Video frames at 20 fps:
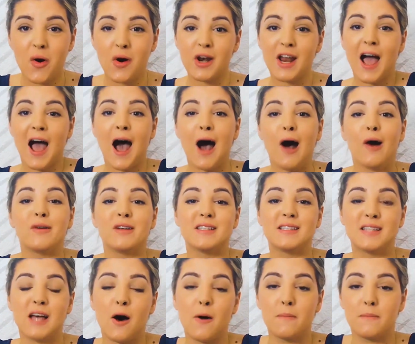on how to
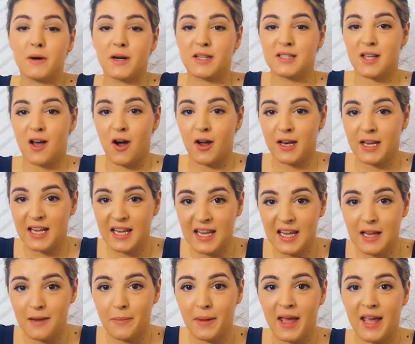sell books on
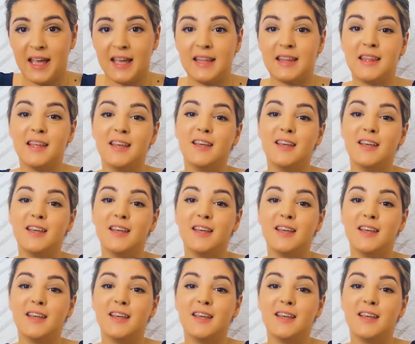eBay.